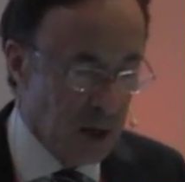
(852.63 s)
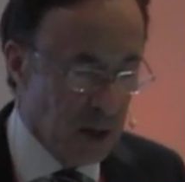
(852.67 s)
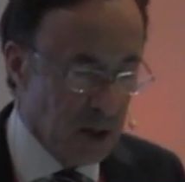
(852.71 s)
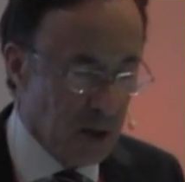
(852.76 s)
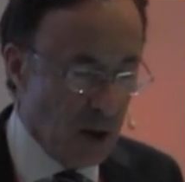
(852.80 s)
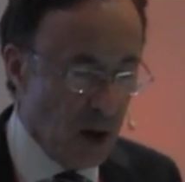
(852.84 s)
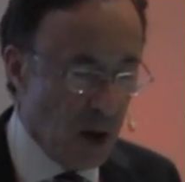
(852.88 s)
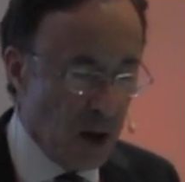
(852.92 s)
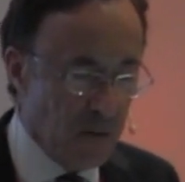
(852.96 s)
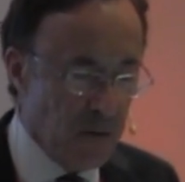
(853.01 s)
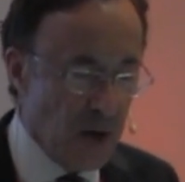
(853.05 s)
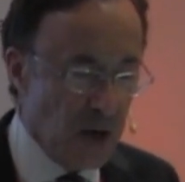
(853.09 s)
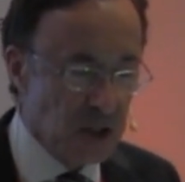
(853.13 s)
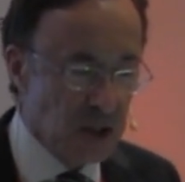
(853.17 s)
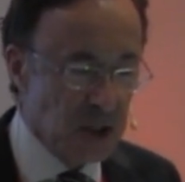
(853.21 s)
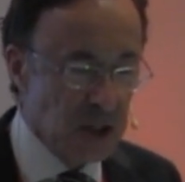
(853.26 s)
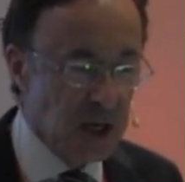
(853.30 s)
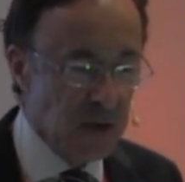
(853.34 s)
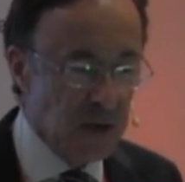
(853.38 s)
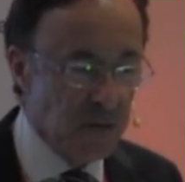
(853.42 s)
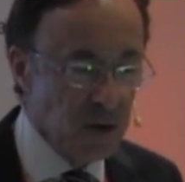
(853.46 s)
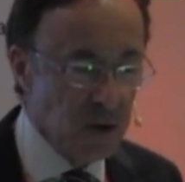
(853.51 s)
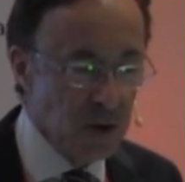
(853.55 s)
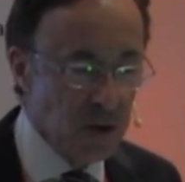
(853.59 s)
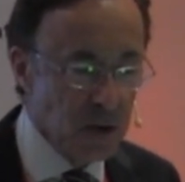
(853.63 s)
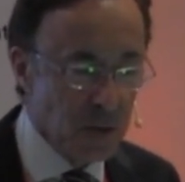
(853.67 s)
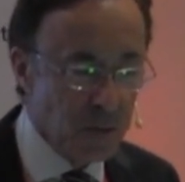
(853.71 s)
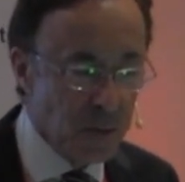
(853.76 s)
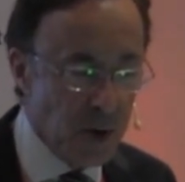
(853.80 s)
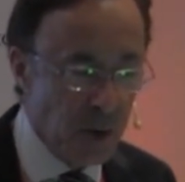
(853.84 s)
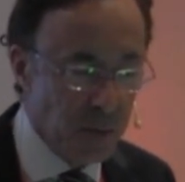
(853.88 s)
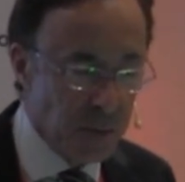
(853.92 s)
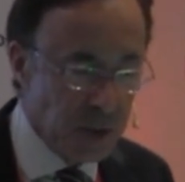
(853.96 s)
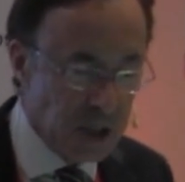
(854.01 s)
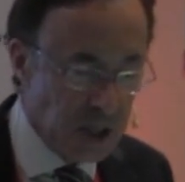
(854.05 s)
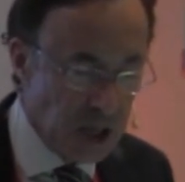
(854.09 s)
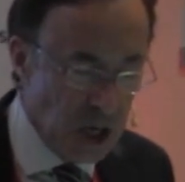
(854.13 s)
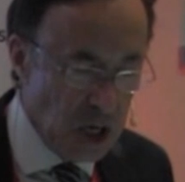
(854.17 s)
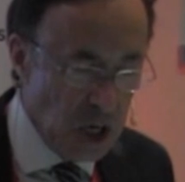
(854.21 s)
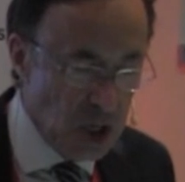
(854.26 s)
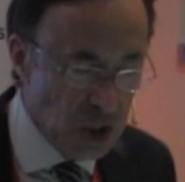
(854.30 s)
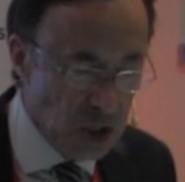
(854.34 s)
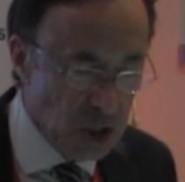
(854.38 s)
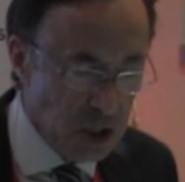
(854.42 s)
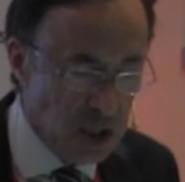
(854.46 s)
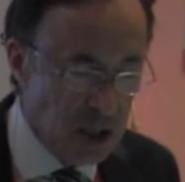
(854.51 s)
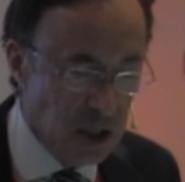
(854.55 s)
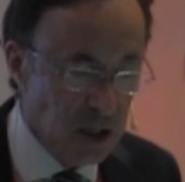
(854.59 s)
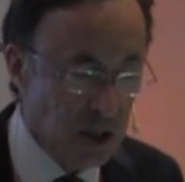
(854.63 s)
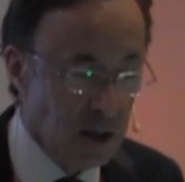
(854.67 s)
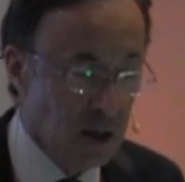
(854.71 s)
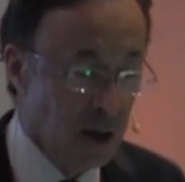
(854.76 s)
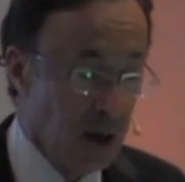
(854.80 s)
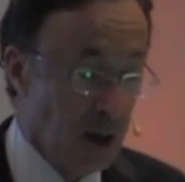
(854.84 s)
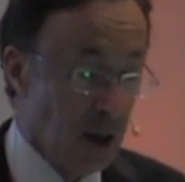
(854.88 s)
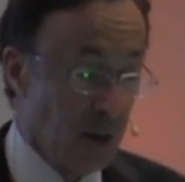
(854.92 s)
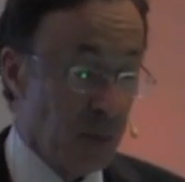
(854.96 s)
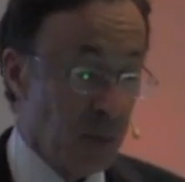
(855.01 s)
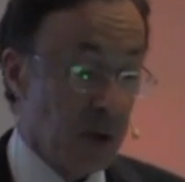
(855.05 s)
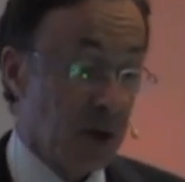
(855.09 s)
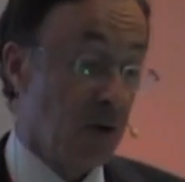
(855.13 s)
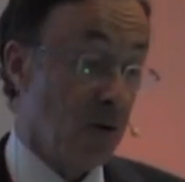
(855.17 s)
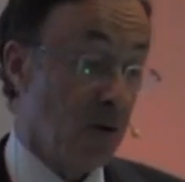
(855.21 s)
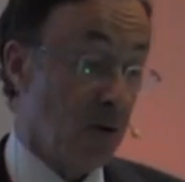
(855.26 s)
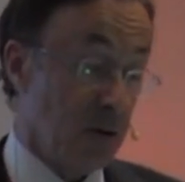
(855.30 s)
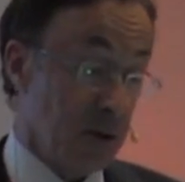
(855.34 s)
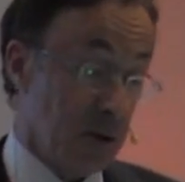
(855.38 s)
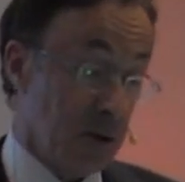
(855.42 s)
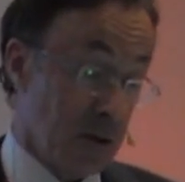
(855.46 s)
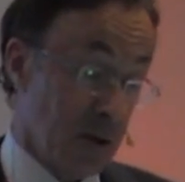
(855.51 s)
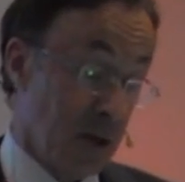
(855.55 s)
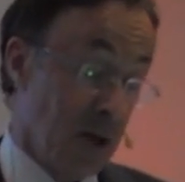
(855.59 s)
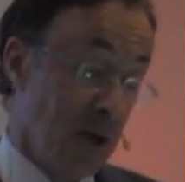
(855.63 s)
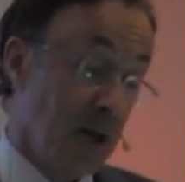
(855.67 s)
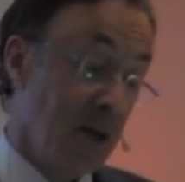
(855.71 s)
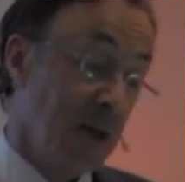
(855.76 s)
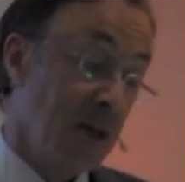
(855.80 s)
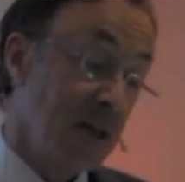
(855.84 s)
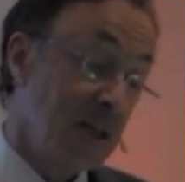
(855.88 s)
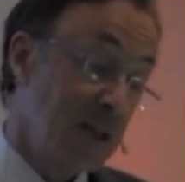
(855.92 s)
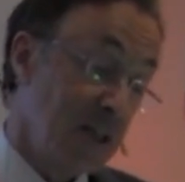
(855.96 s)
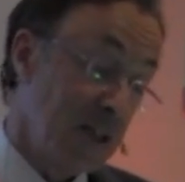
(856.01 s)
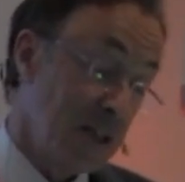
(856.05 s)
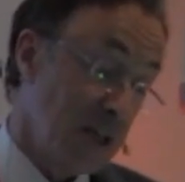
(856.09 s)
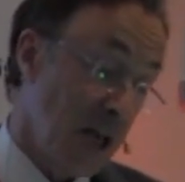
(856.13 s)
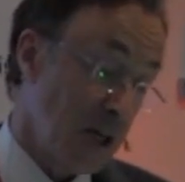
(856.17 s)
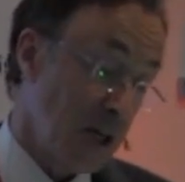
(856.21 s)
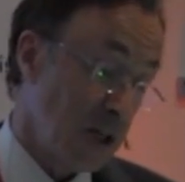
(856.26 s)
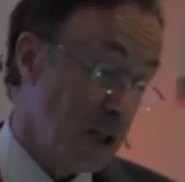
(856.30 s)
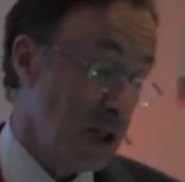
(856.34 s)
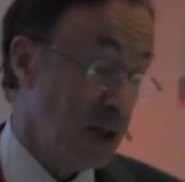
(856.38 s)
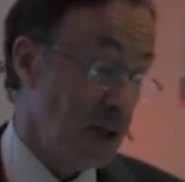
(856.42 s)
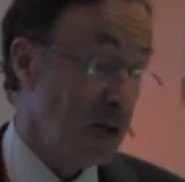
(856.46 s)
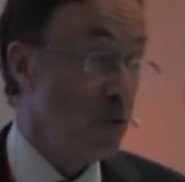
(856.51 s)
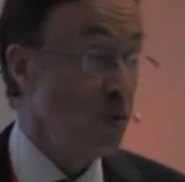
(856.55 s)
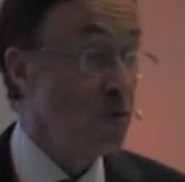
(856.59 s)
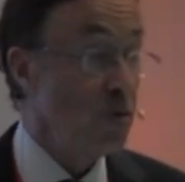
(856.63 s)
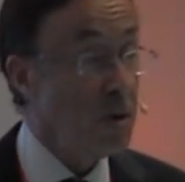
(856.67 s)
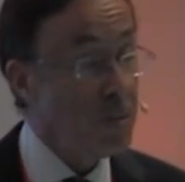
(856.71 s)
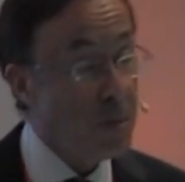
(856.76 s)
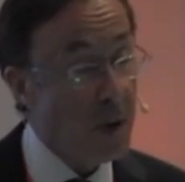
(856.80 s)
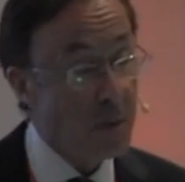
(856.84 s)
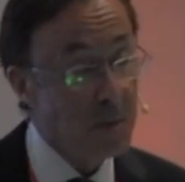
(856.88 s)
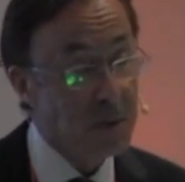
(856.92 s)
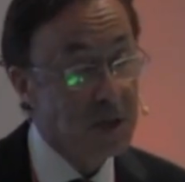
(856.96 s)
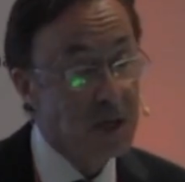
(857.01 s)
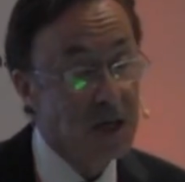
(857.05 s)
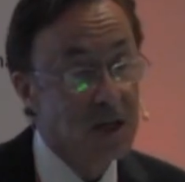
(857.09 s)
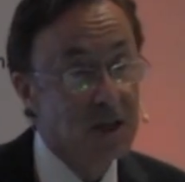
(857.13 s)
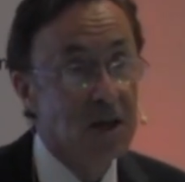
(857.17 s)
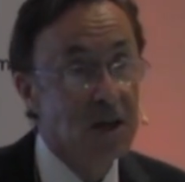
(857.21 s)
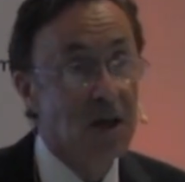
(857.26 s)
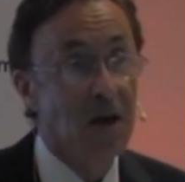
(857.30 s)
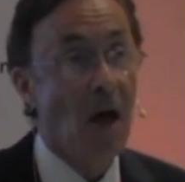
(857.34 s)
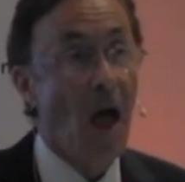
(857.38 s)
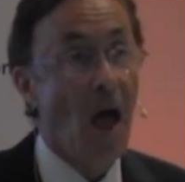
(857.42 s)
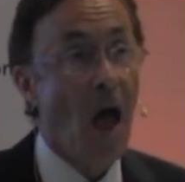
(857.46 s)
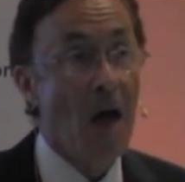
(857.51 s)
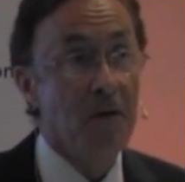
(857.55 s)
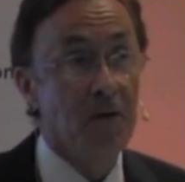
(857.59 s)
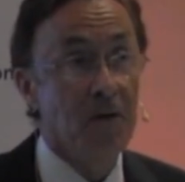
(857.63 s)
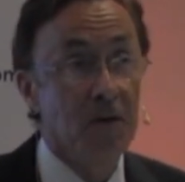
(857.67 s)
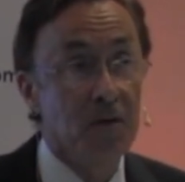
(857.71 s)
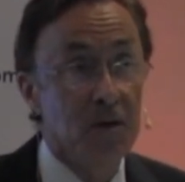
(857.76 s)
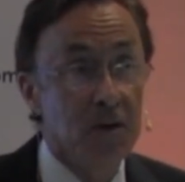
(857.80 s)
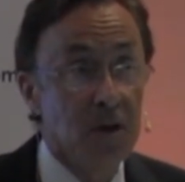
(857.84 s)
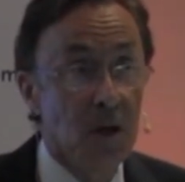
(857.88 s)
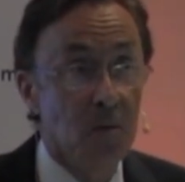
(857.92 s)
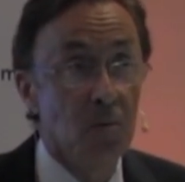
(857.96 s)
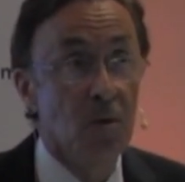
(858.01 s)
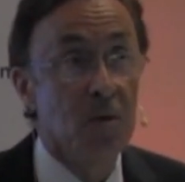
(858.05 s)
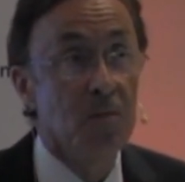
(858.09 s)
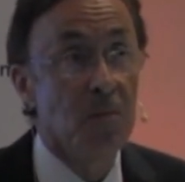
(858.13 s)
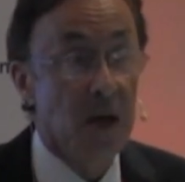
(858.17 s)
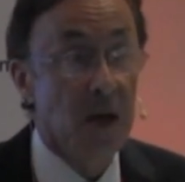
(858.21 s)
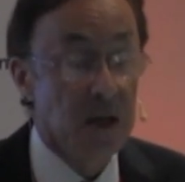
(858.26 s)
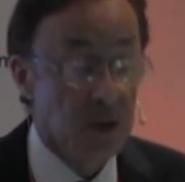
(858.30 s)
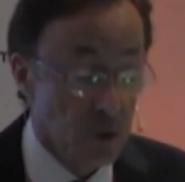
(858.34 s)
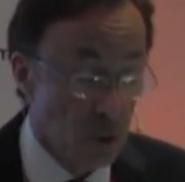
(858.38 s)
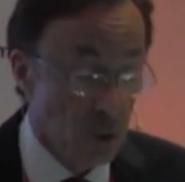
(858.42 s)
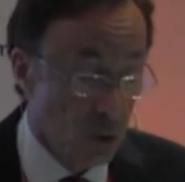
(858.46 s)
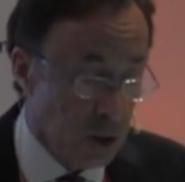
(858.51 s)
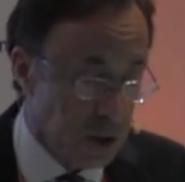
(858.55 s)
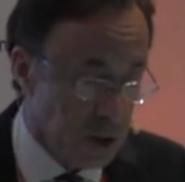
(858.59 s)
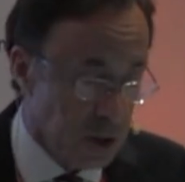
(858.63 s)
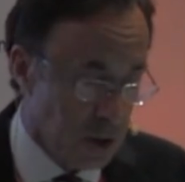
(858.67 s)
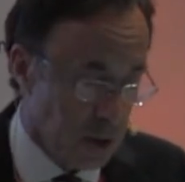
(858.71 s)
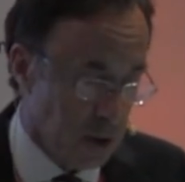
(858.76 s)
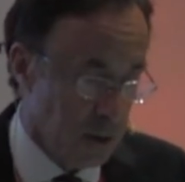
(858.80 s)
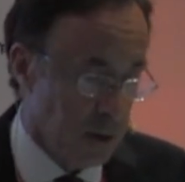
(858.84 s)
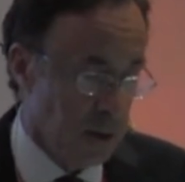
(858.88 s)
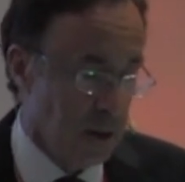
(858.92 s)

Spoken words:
Now, I've actually given you the publication here because it is actually the only publication I've ever done with my daughter,